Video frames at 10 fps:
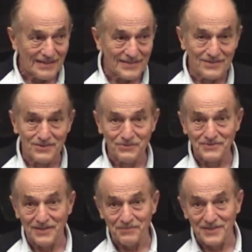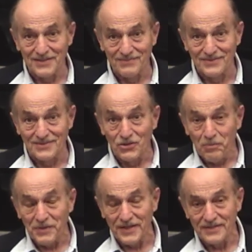and you do something
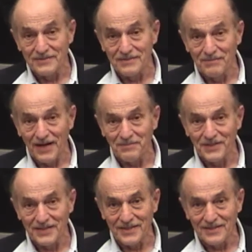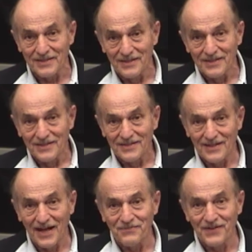stupid in my opinion
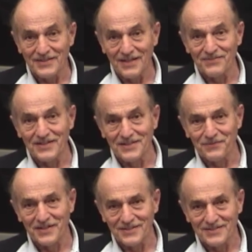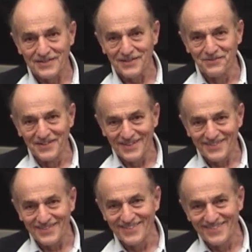then I find that very difficult to deal with